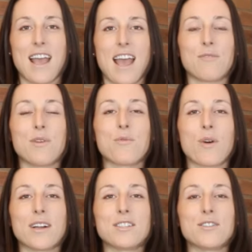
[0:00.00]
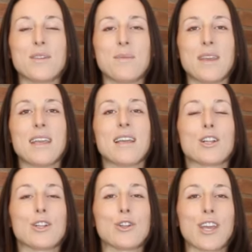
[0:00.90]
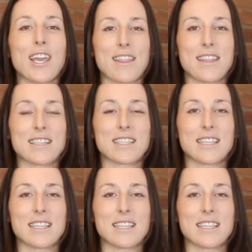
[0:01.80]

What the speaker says: And we want you to be looking at this